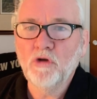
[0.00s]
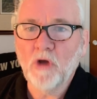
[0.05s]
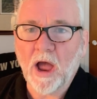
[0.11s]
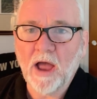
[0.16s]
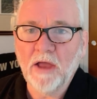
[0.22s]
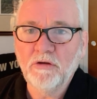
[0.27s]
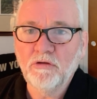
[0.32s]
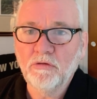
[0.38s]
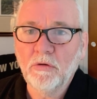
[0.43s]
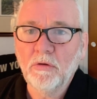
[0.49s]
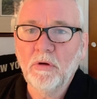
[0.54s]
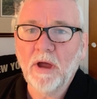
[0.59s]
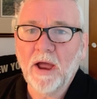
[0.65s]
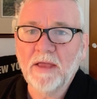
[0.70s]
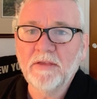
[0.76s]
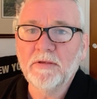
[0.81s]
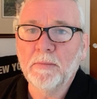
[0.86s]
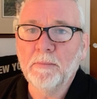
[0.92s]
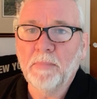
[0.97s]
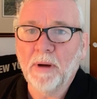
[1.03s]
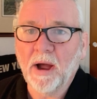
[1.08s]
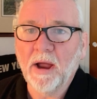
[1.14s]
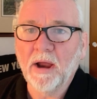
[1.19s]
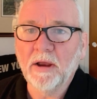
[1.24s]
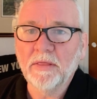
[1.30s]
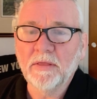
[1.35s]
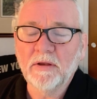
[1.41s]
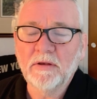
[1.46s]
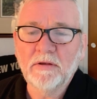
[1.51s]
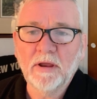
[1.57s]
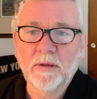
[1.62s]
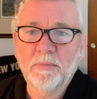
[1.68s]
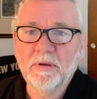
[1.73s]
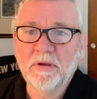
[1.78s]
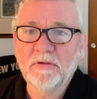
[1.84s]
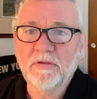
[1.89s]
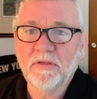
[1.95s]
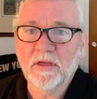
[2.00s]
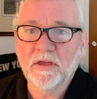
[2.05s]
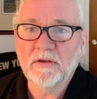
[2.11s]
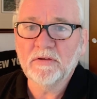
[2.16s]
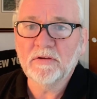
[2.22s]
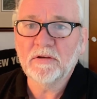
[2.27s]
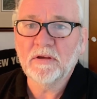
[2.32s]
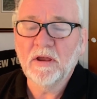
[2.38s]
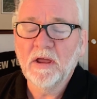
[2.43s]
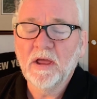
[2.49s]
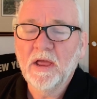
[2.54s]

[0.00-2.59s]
as a buyer, the tip is this: